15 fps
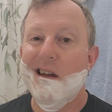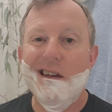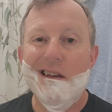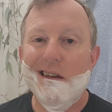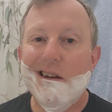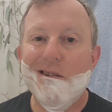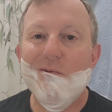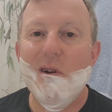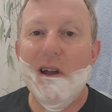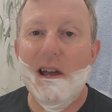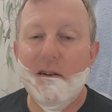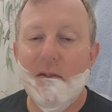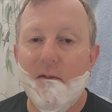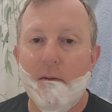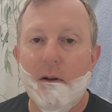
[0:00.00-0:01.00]
you
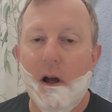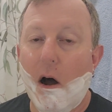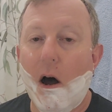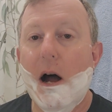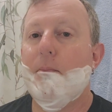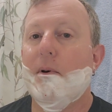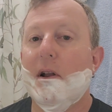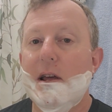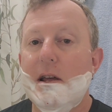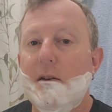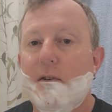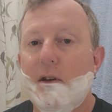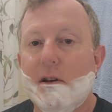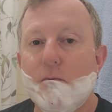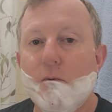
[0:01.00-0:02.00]
can I believe
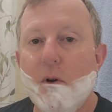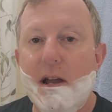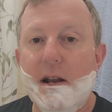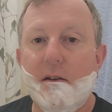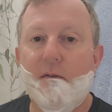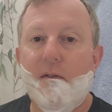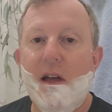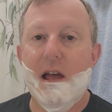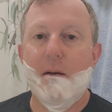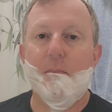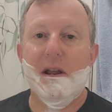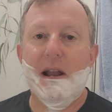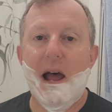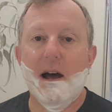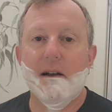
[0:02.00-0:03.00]
you can read a fair
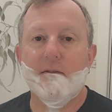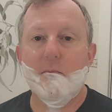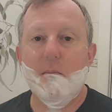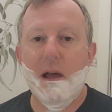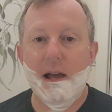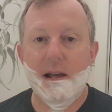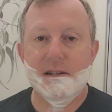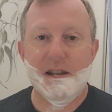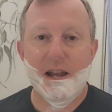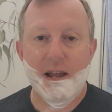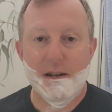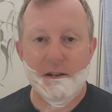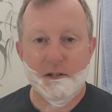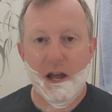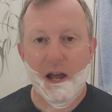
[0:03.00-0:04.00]
bit out of a man's
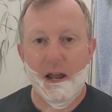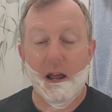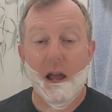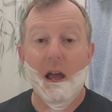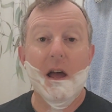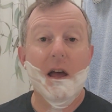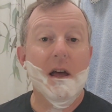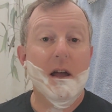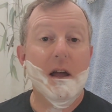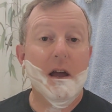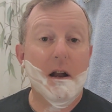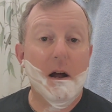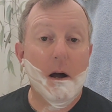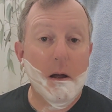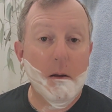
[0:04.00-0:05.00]
handshake,
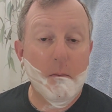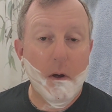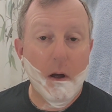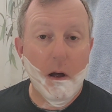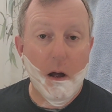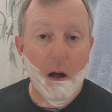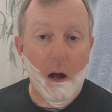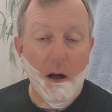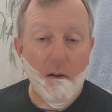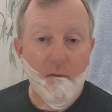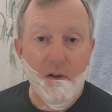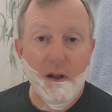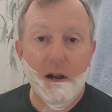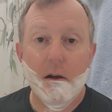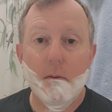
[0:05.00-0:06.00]
and I
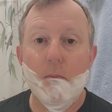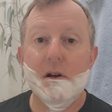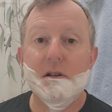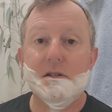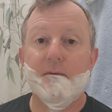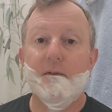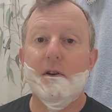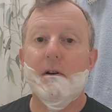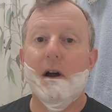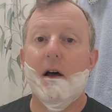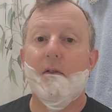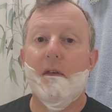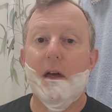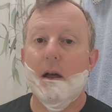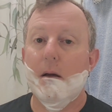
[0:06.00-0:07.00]
figure most of you out
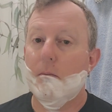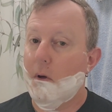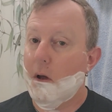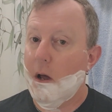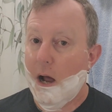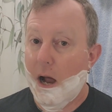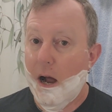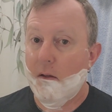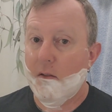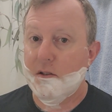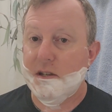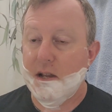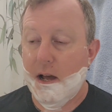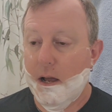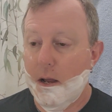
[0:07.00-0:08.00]
there are the
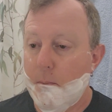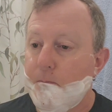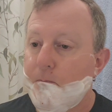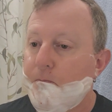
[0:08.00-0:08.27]
same.